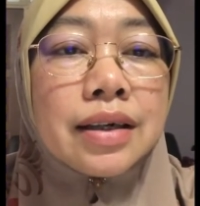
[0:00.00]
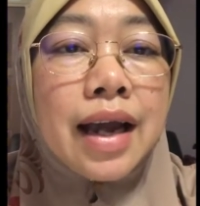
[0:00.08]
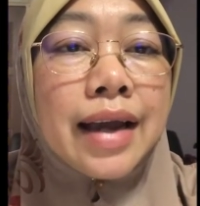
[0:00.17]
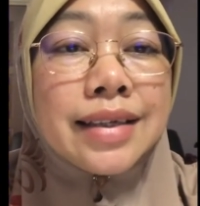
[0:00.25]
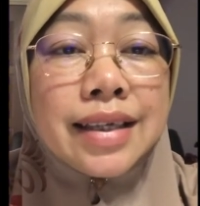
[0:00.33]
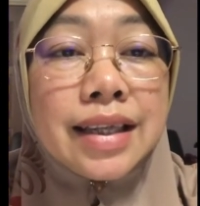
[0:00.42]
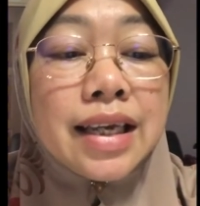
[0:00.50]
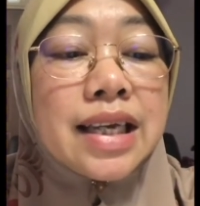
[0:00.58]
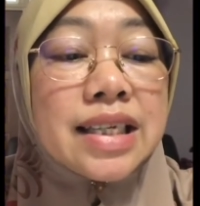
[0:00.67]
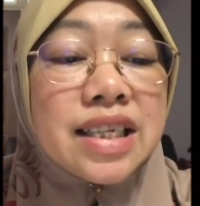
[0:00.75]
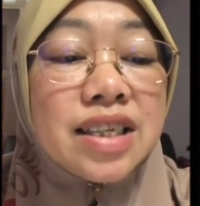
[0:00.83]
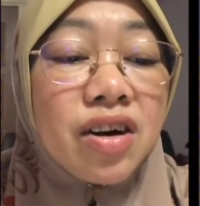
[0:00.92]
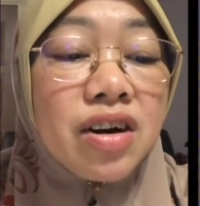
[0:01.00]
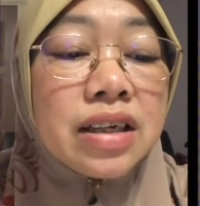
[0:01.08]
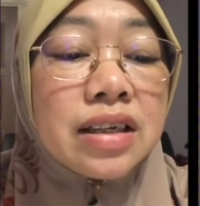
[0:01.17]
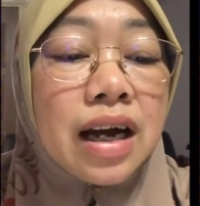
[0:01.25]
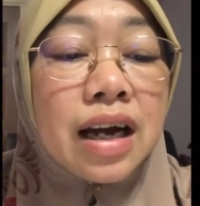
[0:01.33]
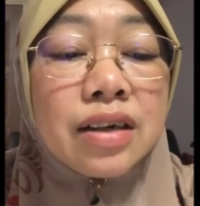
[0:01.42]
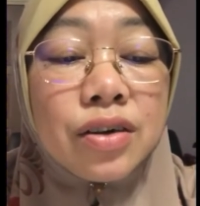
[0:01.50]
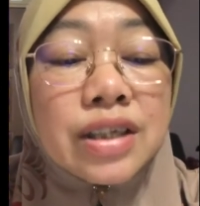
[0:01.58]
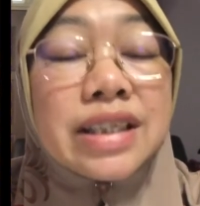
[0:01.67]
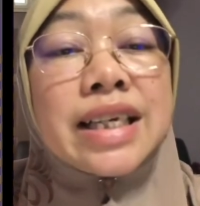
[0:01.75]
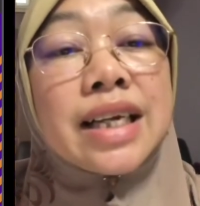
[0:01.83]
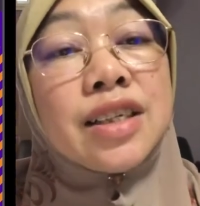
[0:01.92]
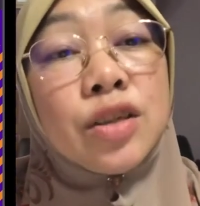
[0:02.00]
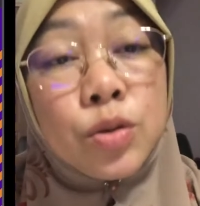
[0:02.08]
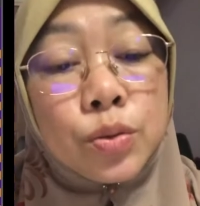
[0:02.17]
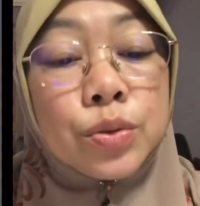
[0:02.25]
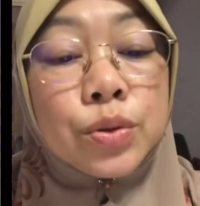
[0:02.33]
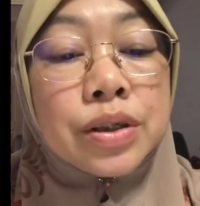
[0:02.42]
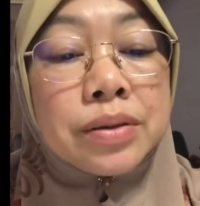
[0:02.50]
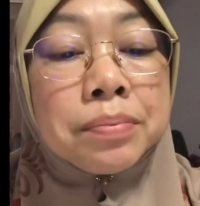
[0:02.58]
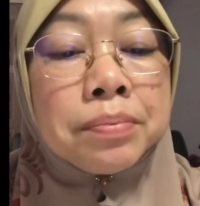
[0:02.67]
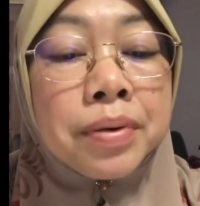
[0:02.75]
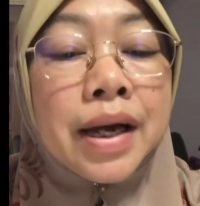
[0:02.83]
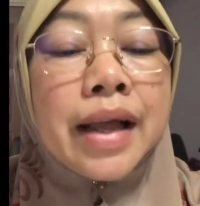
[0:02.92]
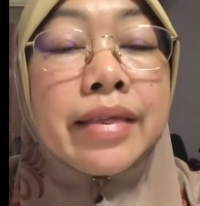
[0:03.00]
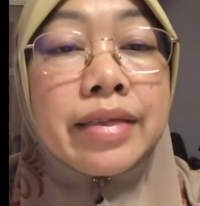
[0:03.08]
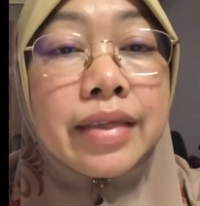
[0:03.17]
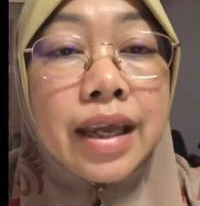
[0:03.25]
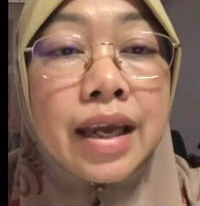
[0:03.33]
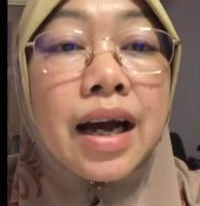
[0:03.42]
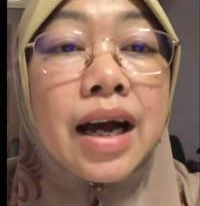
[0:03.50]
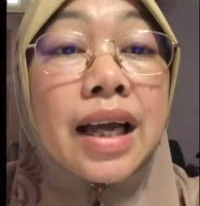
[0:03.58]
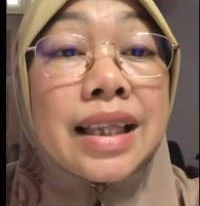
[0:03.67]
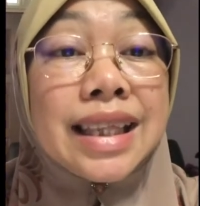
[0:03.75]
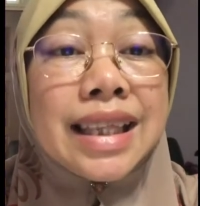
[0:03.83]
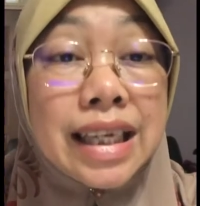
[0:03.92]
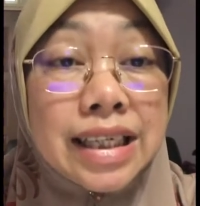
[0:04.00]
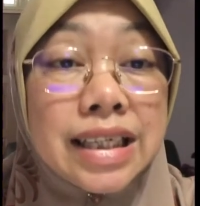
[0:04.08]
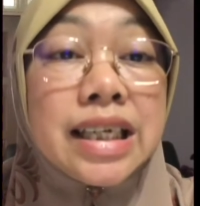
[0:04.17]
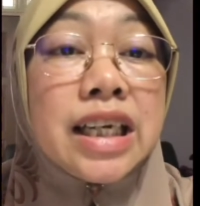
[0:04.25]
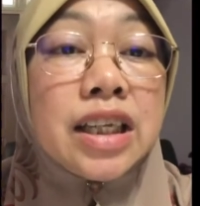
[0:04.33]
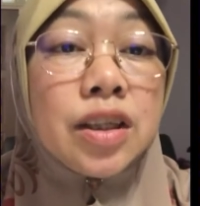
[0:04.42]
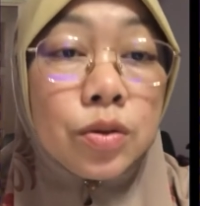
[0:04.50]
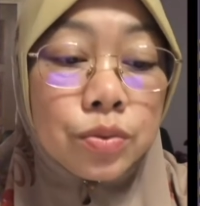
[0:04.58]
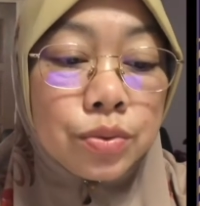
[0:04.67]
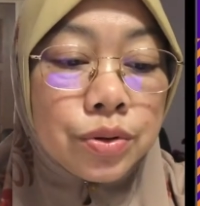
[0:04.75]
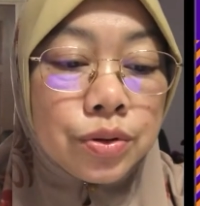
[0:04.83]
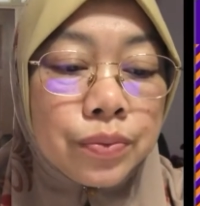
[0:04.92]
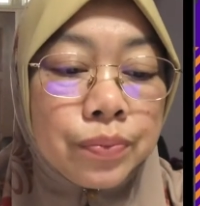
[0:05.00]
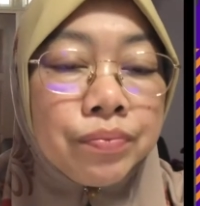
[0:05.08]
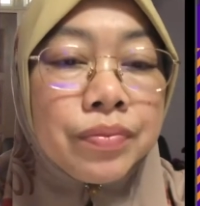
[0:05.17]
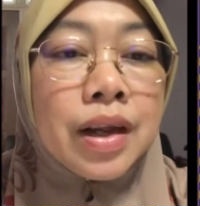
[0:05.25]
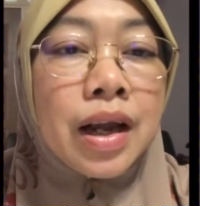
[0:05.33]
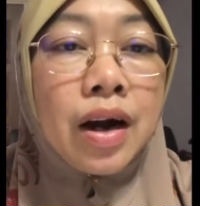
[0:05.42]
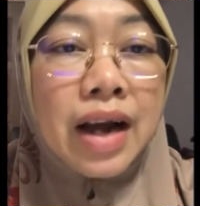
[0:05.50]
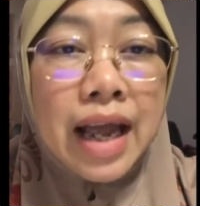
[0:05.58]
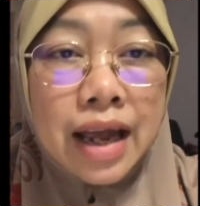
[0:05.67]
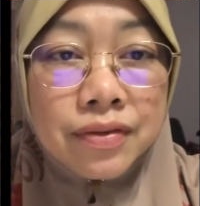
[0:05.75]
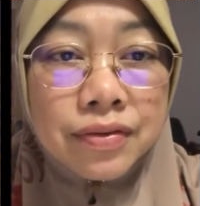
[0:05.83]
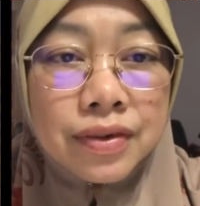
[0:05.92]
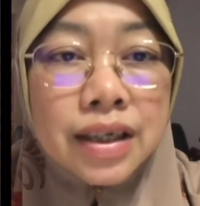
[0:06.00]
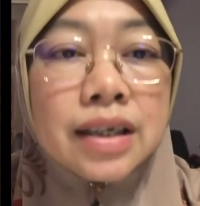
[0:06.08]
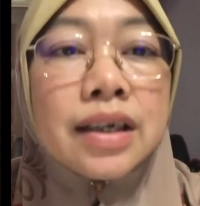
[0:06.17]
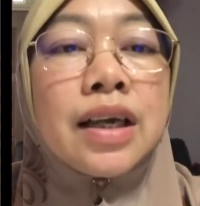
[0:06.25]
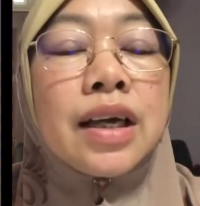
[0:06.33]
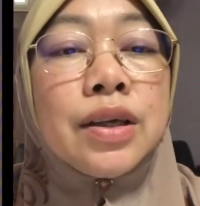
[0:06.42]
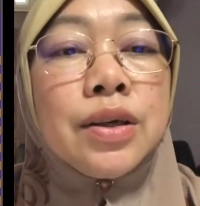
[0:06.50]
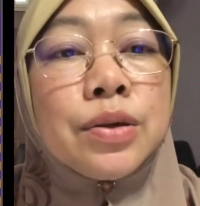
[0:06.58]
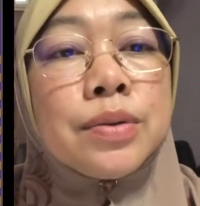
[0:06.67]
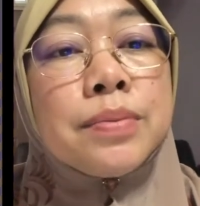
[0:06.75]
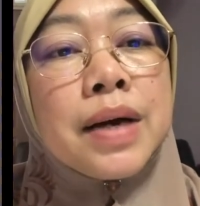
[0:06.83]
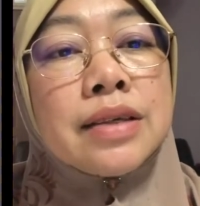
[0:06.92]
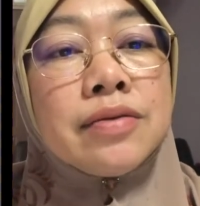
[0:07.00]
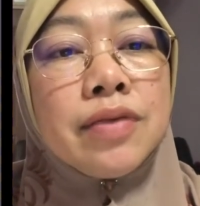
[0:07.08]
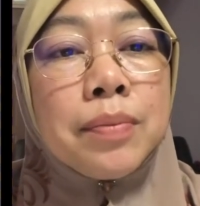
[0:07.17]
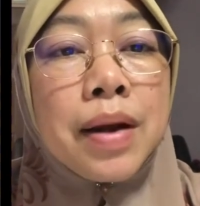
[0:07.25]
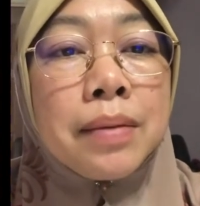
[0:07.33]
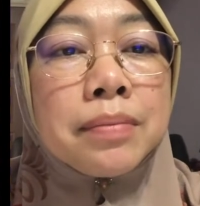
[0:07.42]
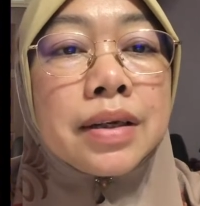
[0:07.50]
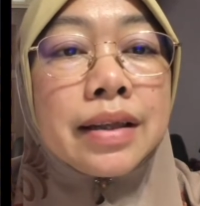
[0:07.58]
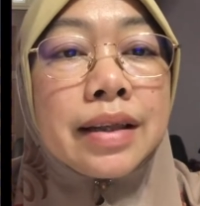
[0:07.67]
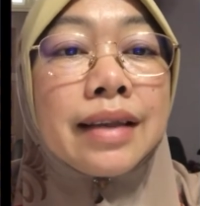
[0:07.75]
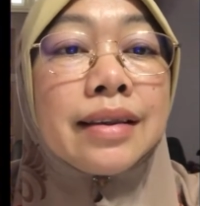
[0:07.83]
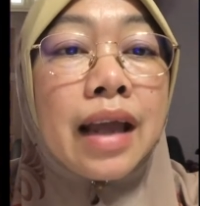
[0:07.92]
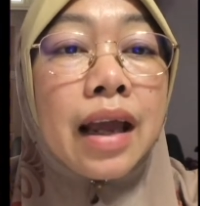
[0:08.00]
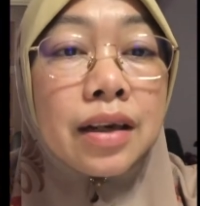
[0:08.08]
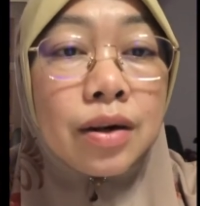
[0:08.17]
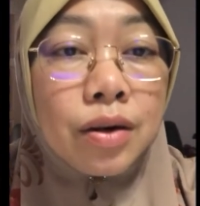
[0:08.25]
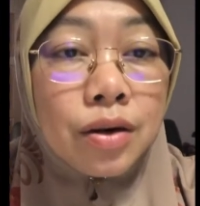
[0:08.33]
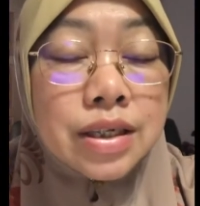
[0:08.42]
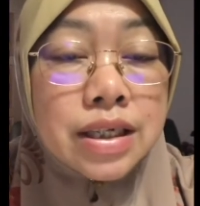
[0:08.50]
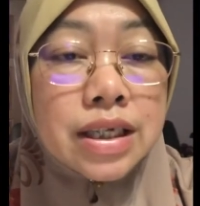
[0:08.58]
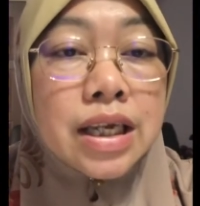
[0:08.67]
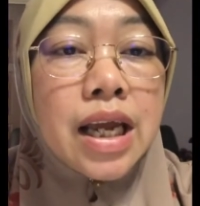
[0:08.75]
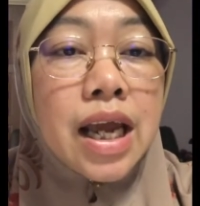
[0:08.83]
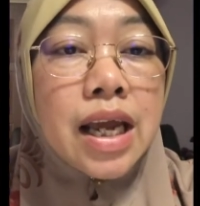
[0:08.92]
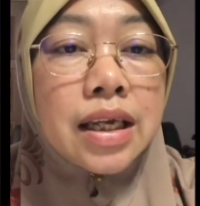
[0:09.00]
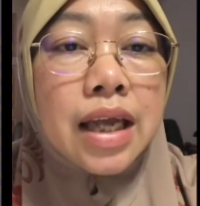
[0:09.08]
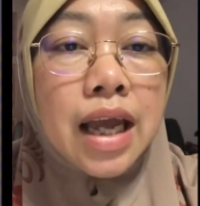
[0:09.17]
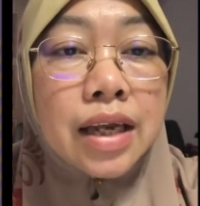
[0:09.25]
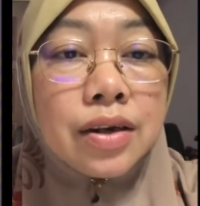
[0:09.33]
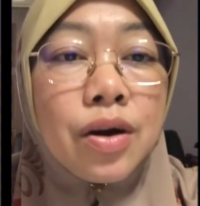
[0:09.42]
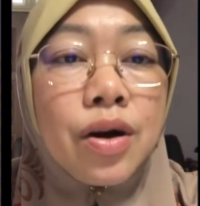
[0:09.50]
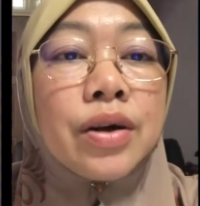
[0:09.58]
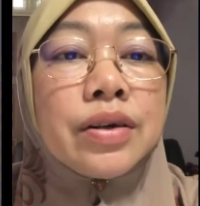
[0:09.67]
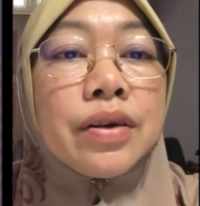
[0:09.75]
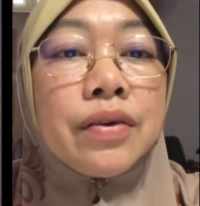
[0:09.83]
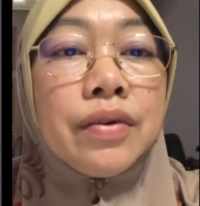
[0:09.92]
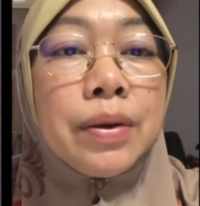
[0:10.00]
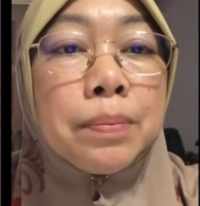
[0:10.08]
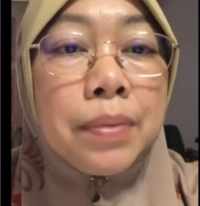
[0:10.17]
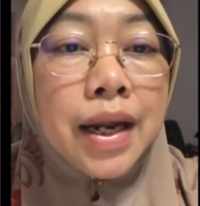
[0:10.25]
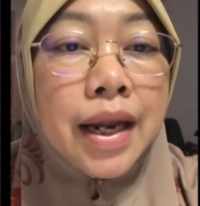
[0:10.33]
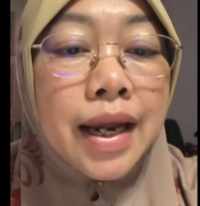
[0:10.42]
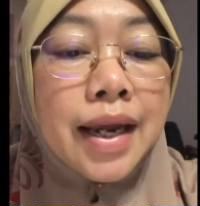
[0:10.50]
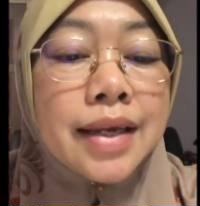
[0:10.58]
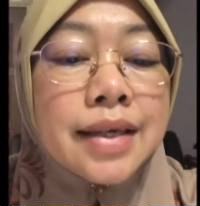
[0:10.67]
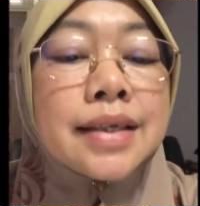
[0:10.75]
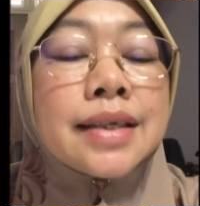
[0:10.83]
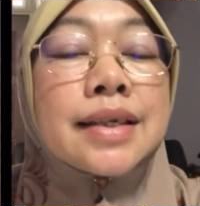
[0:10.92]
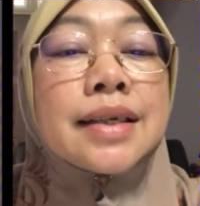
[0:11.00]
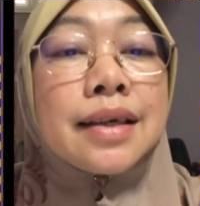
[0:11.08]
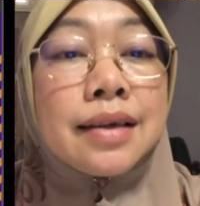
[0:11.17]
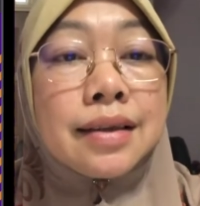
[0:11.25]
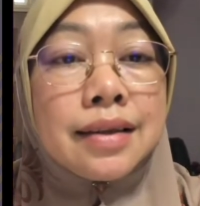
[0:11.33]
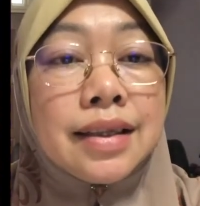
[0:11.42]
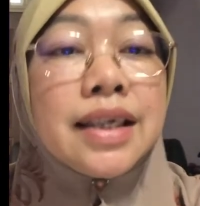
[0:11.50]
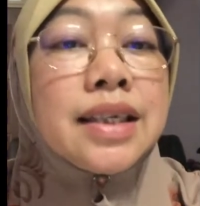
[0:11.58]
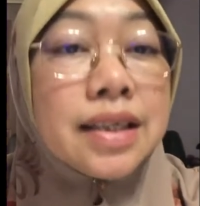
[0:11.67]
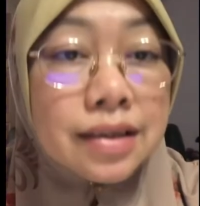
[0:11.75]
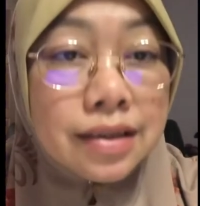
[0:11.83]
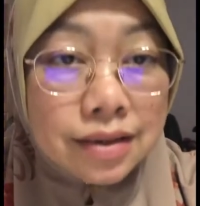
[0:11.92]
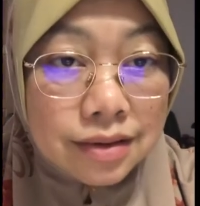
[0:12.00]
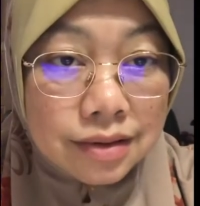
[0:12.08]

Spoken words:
ICT are not just tools, but they are teaching tools. However, you must remember that technology cannot replace teachers.